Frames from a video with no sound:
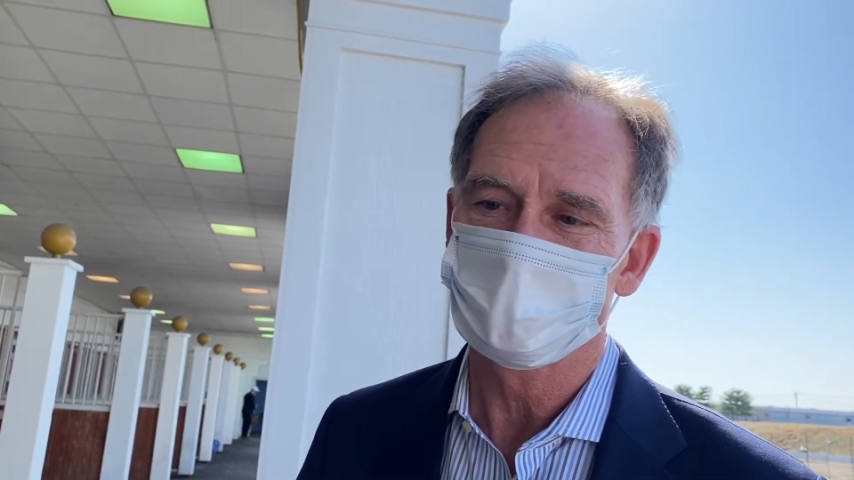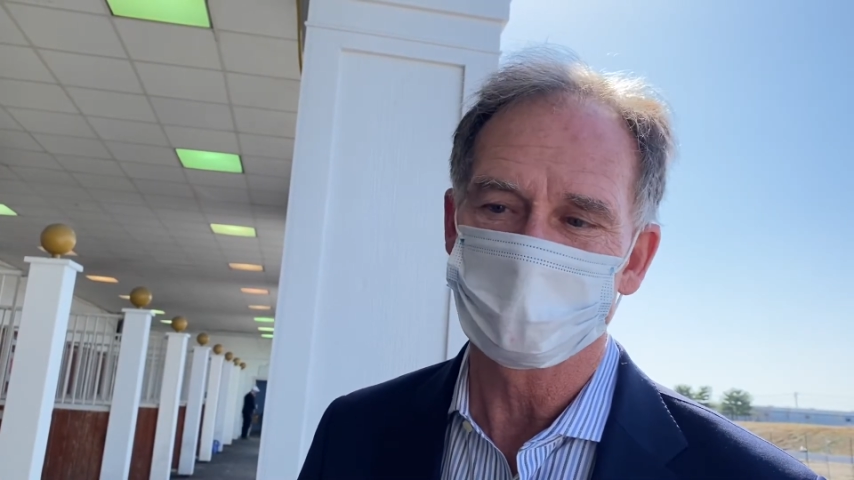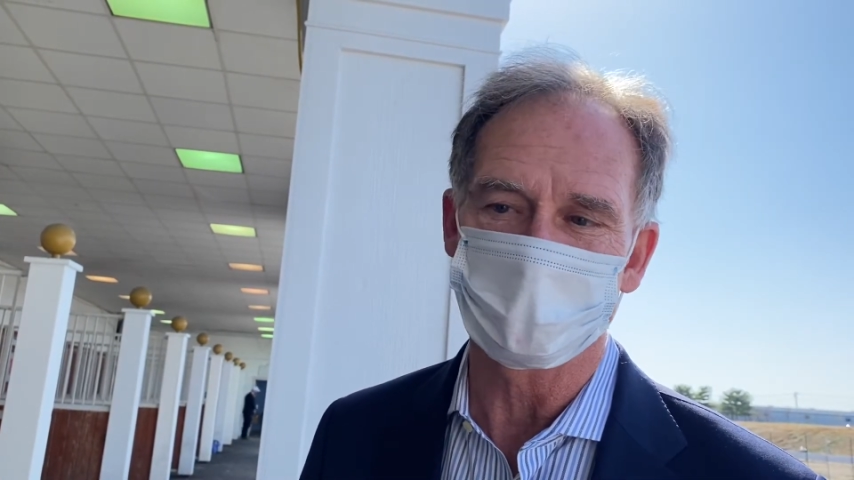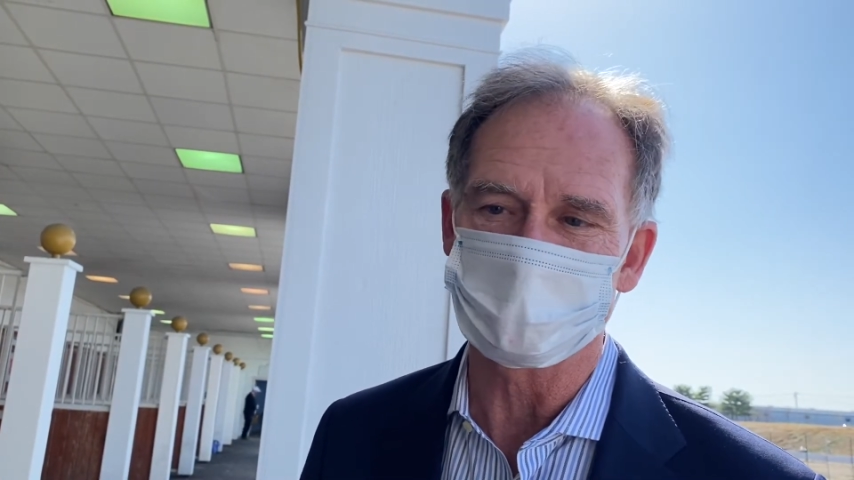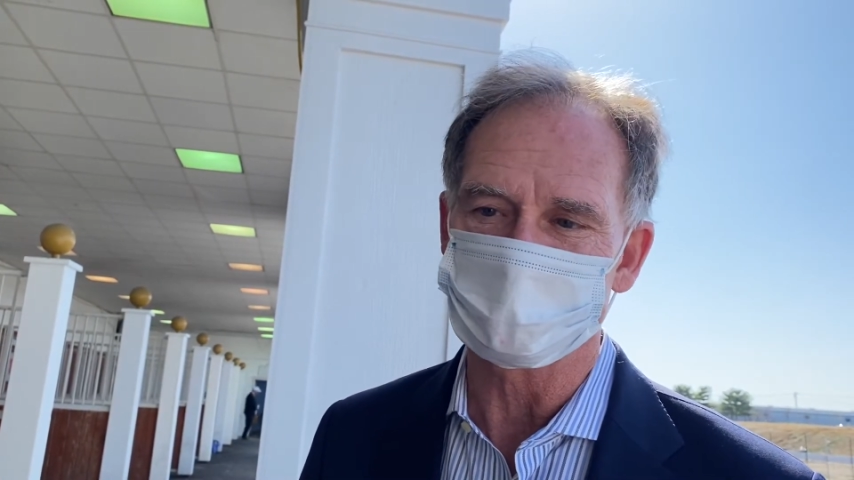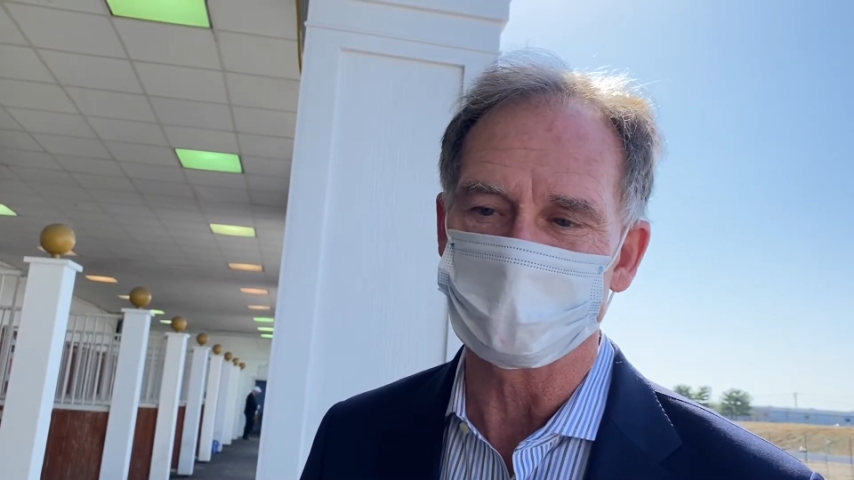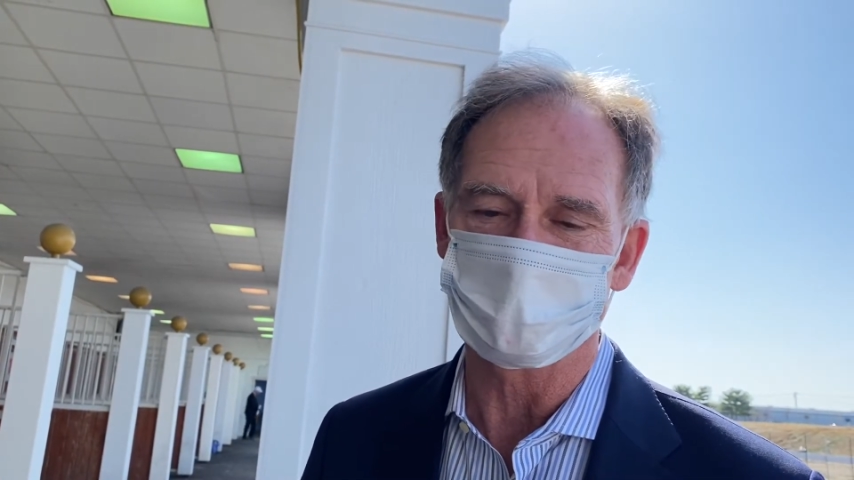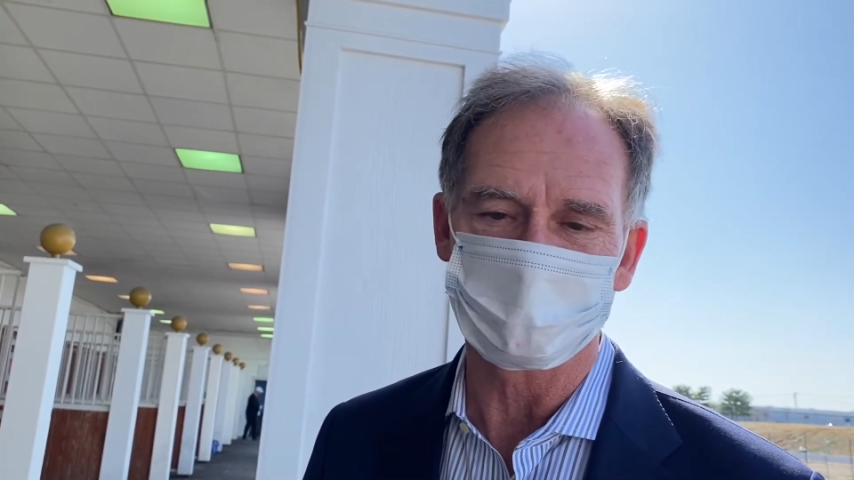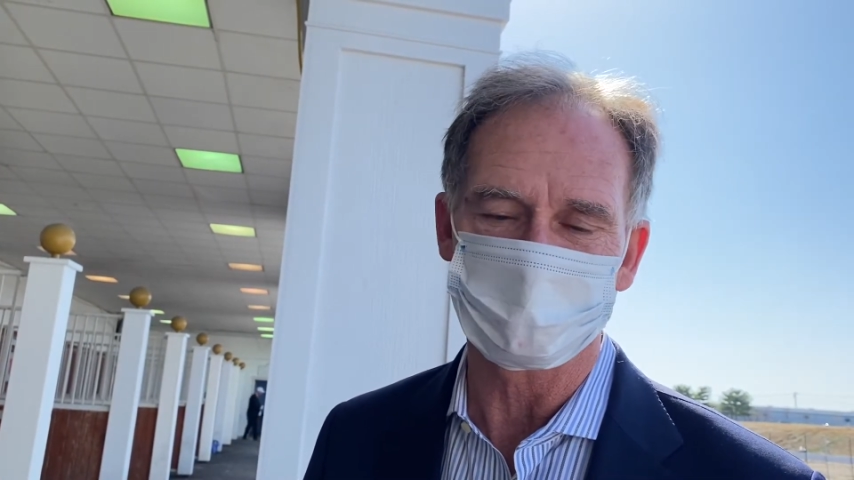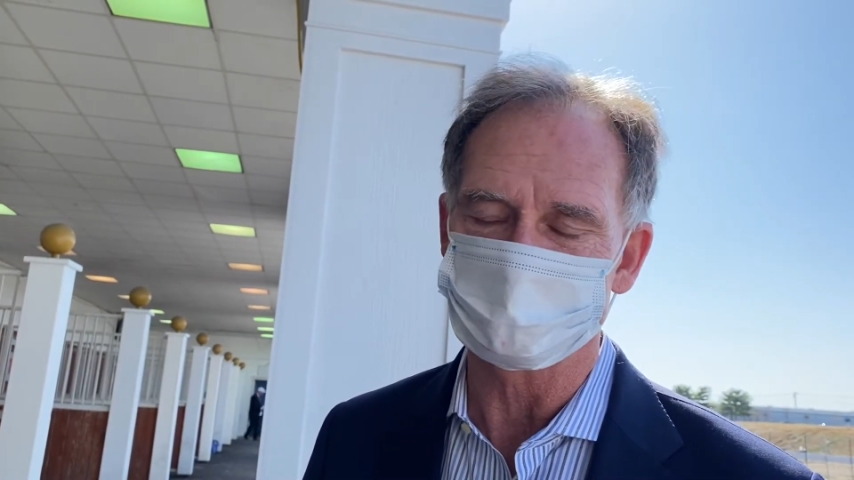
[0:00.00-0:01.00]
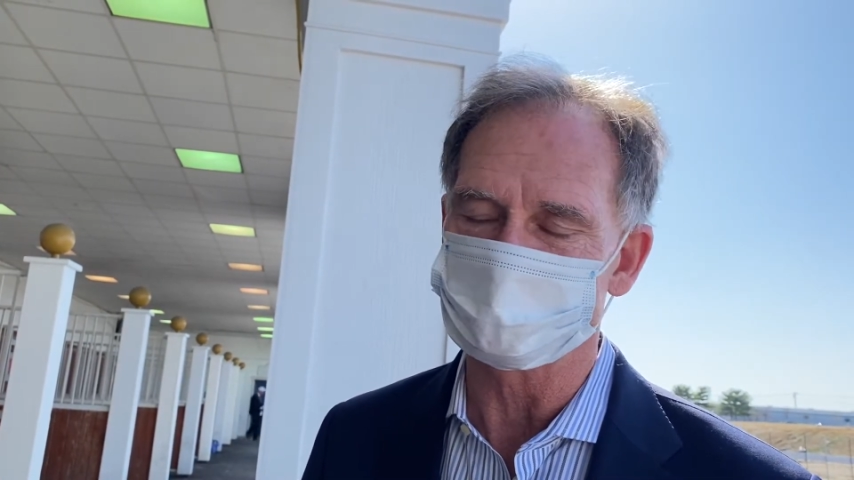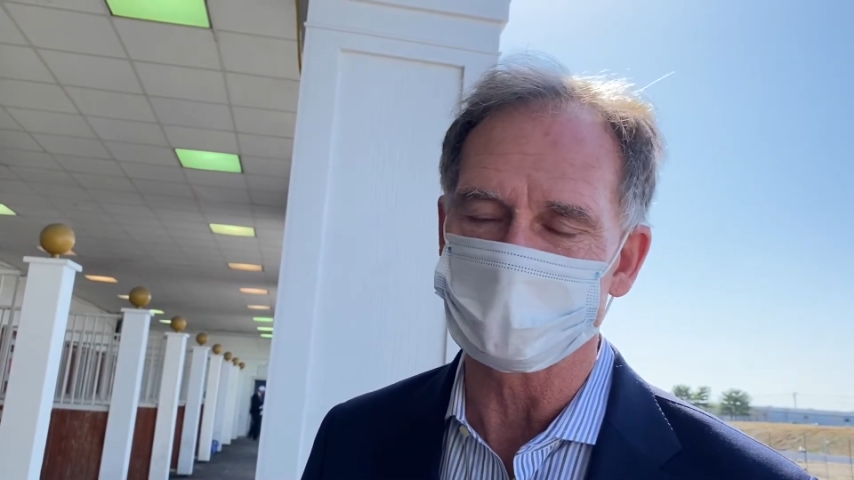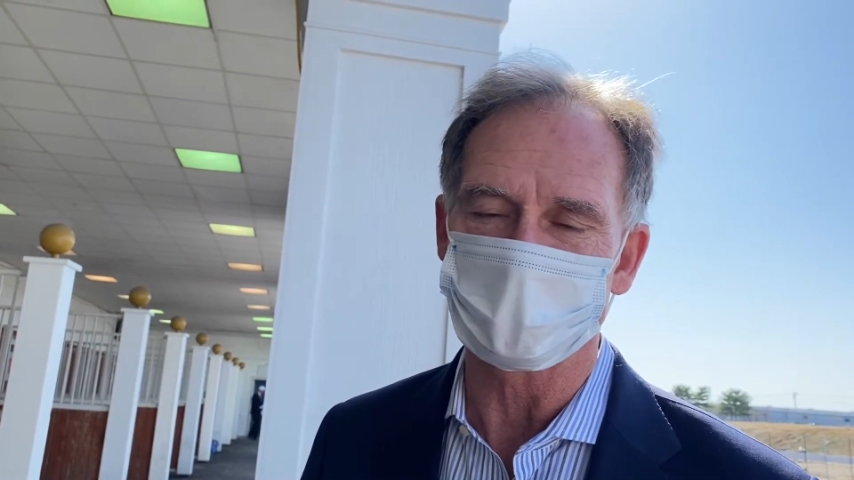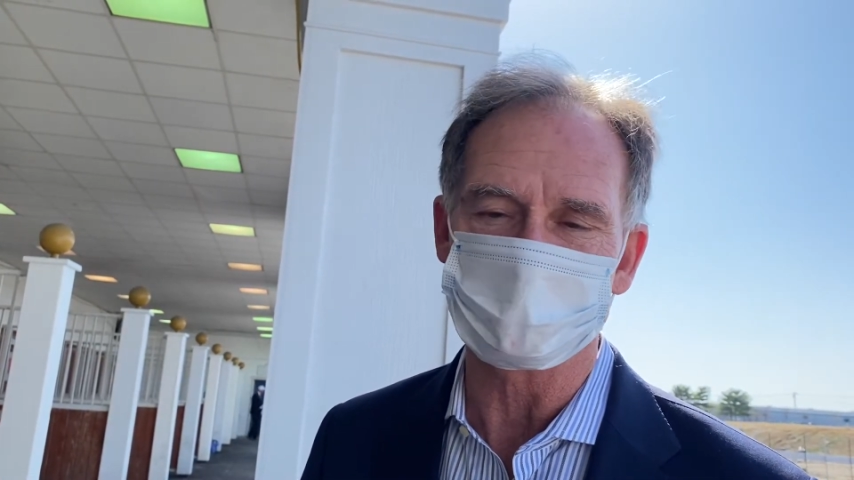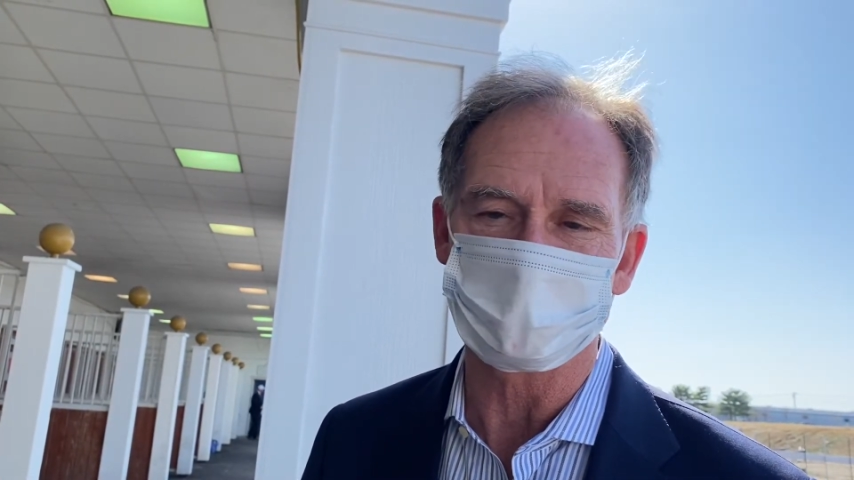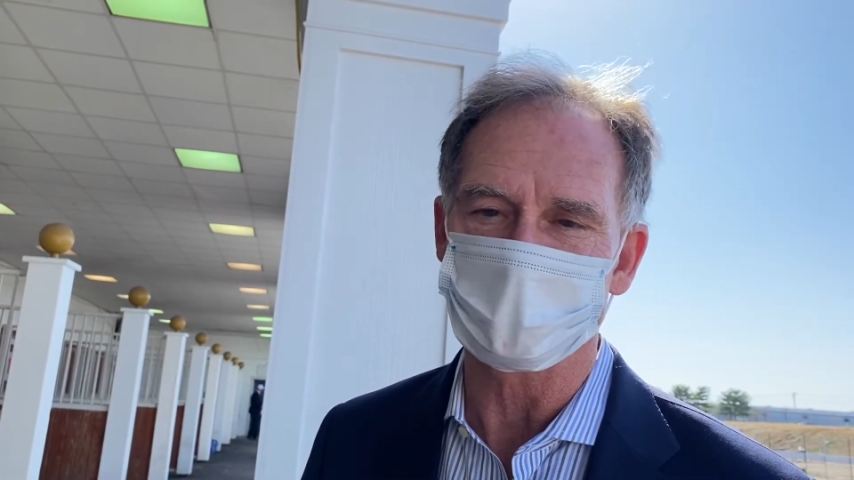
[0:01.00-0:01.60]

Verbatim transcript: But uh, as the jock said,